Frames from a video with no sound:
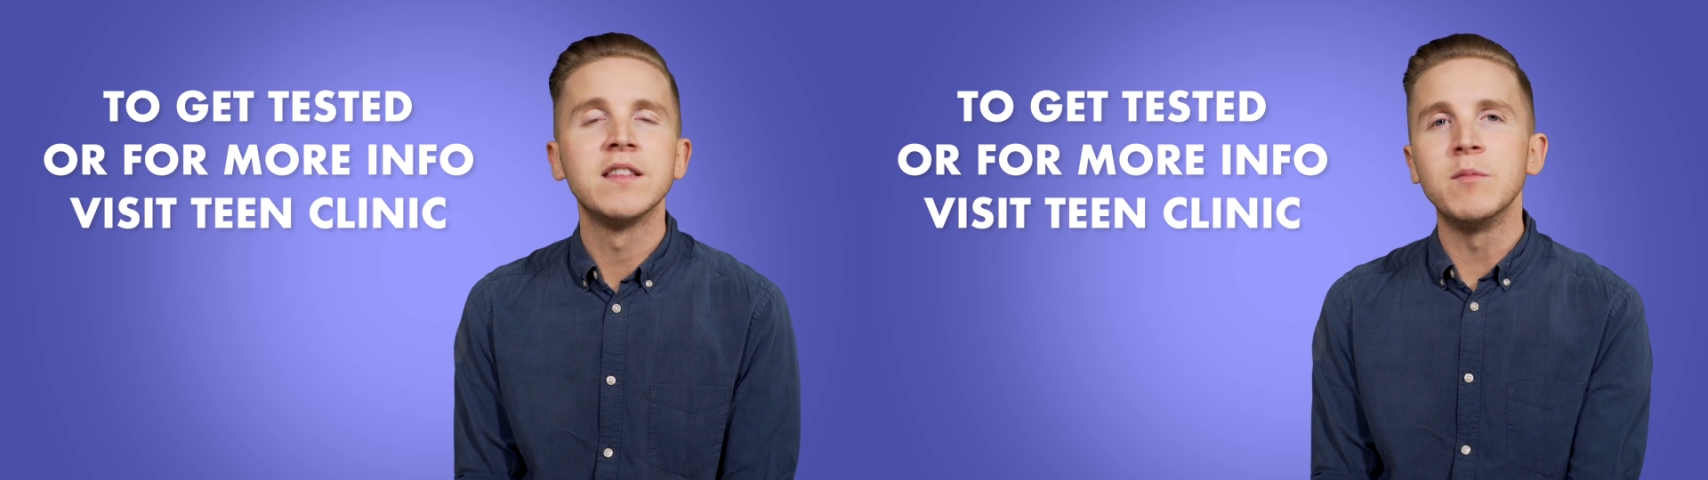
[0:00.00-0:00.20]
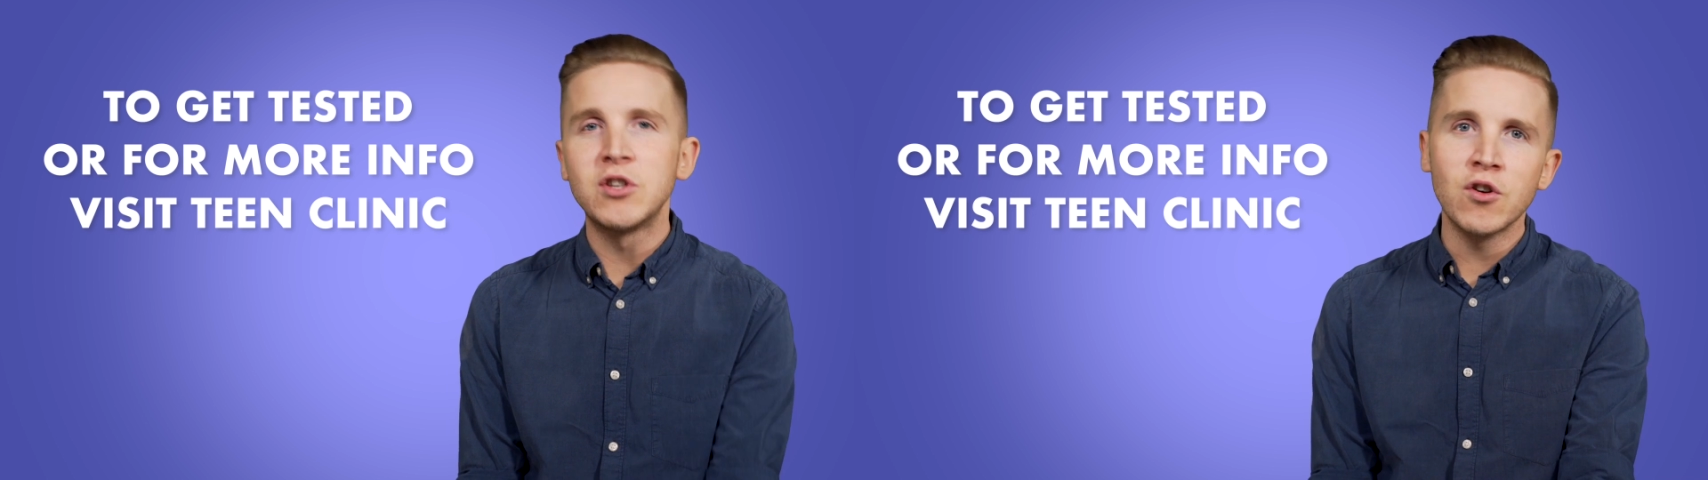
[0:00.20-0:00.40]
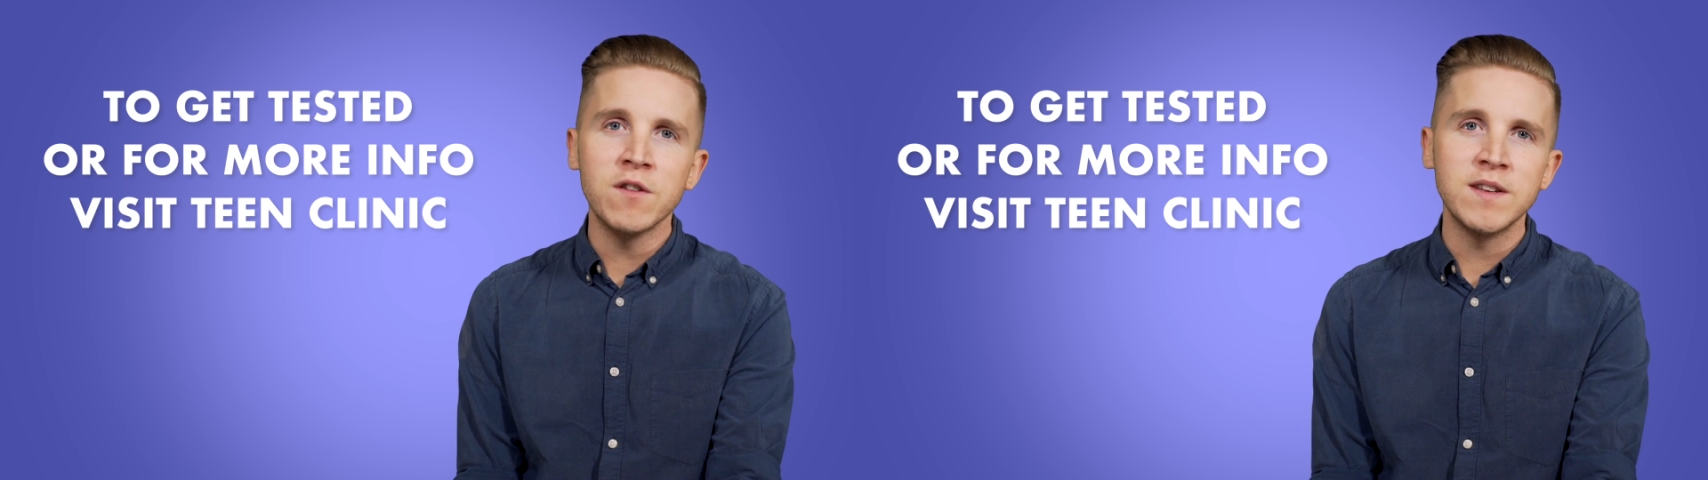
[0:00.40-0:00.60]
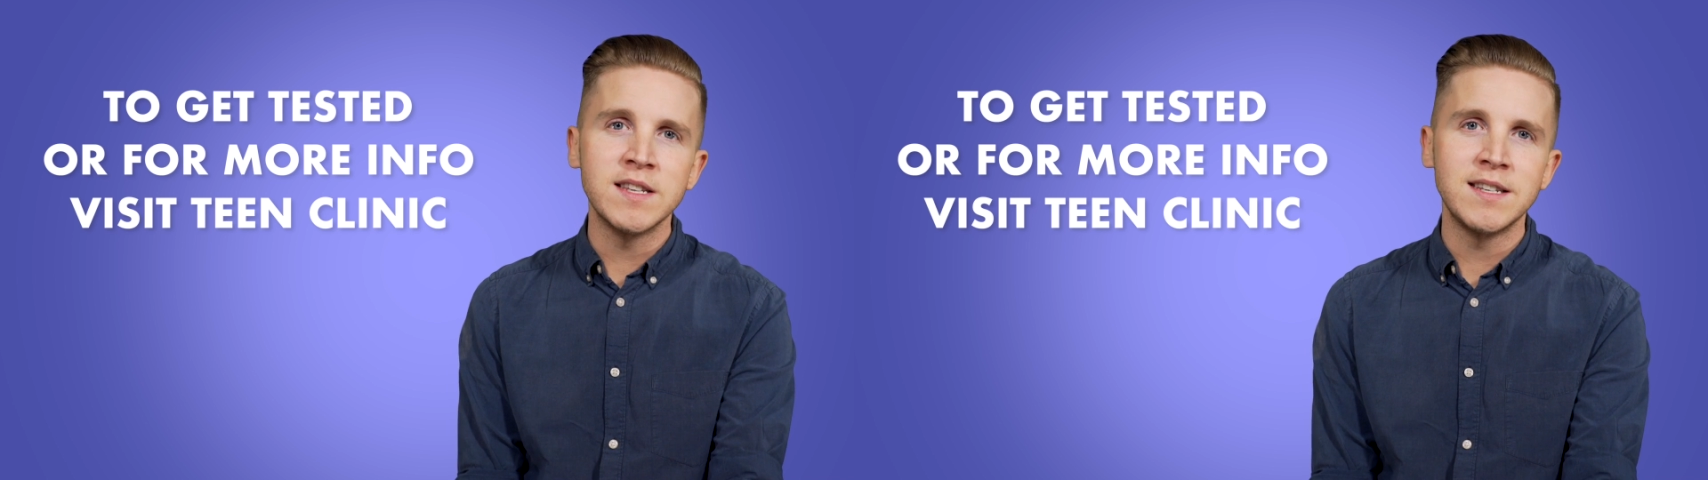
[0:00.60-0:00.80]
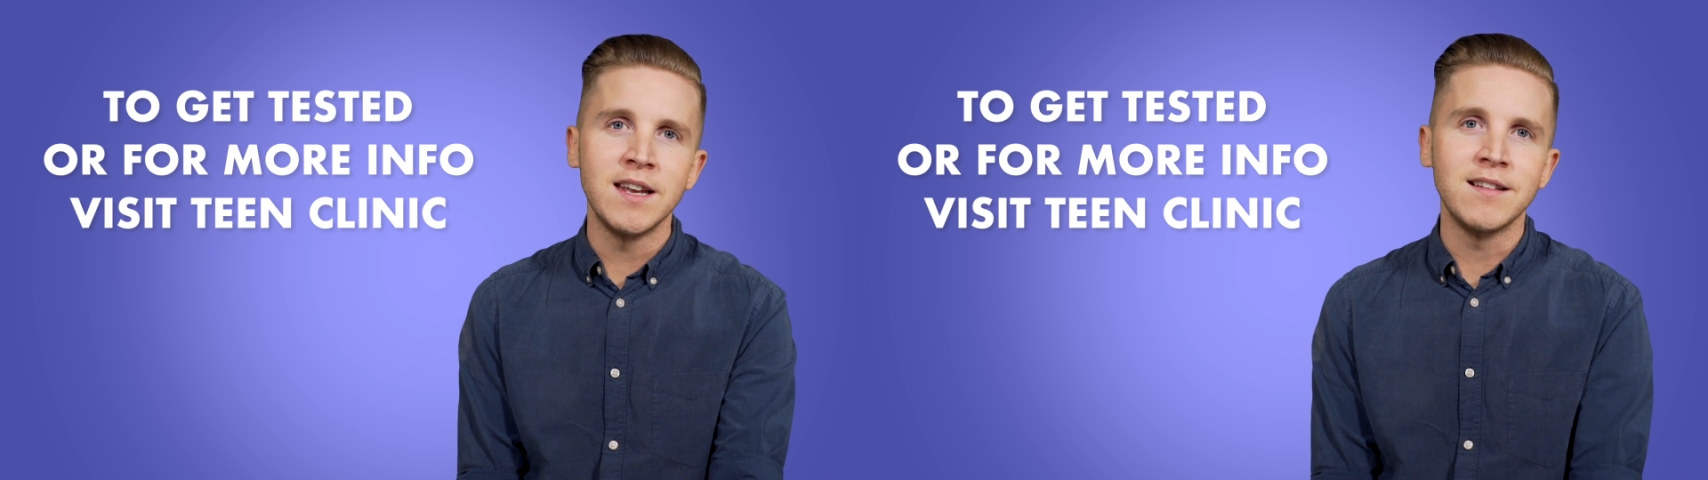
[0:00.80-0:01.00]
then be sure to
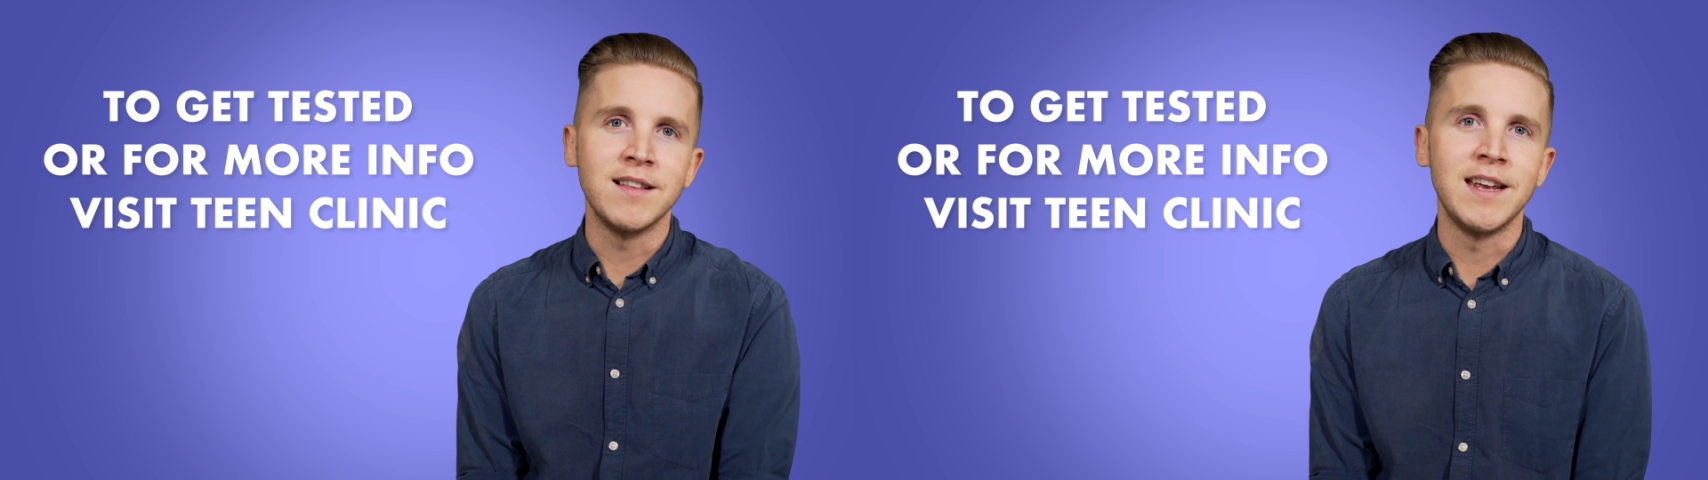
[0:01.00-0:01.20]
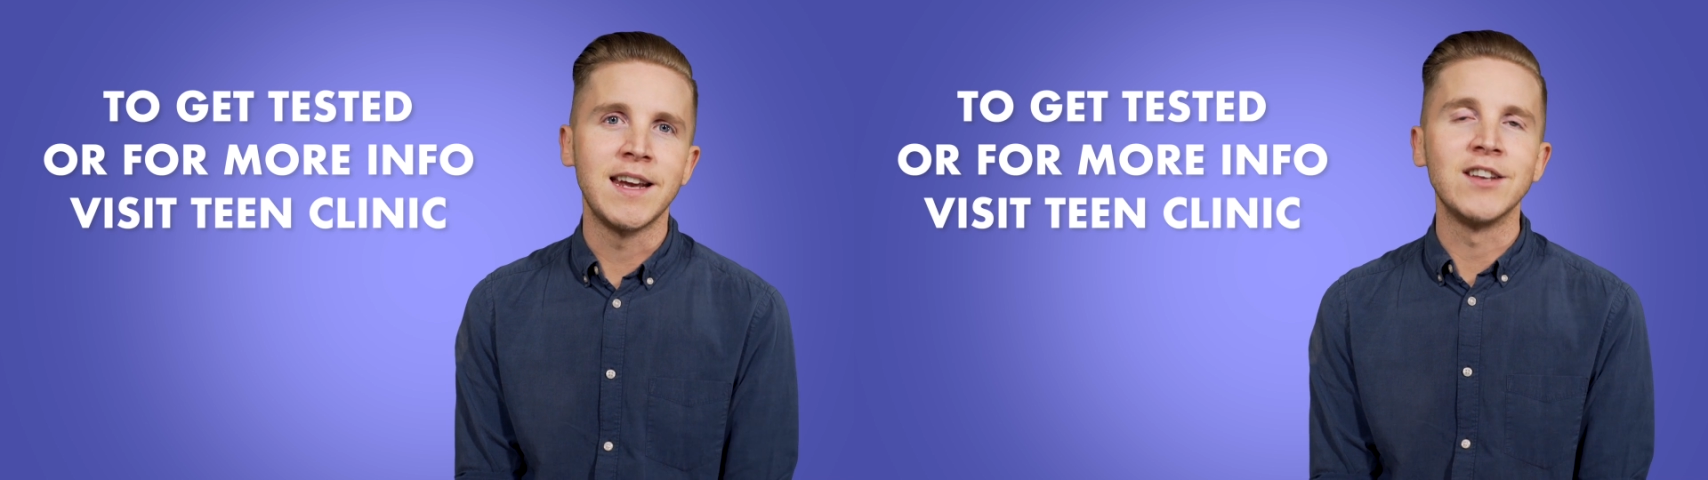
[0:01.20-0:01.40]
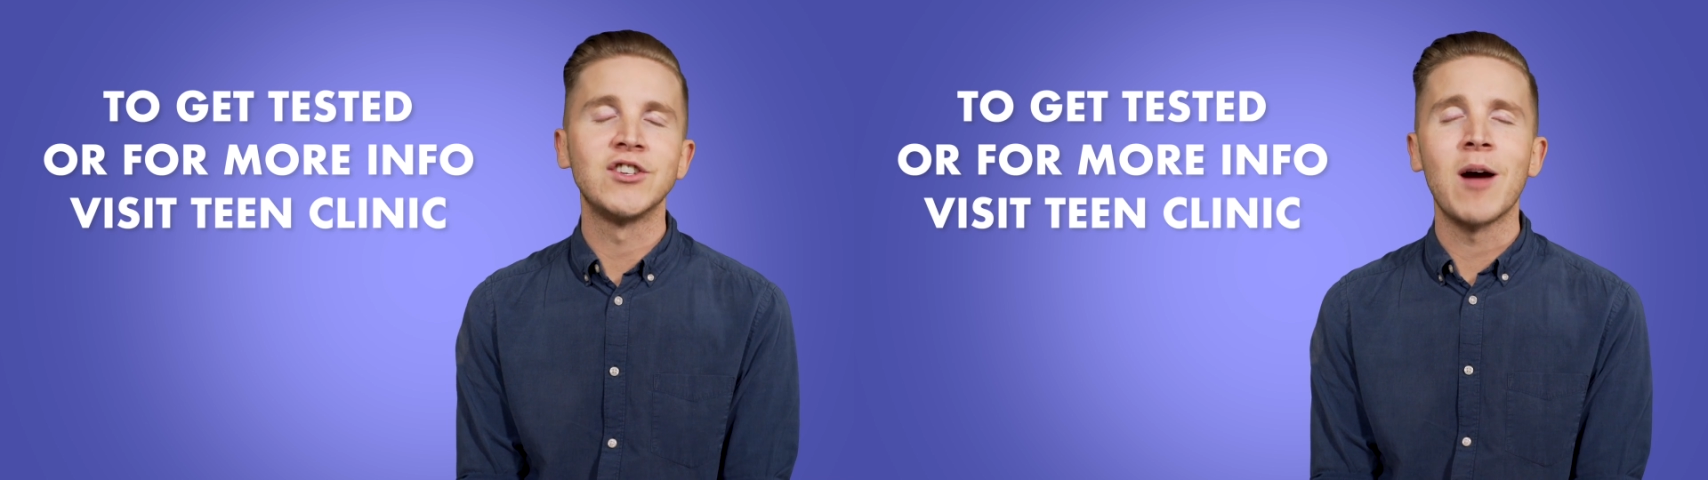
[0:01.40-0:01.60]
visit Teen Clinic and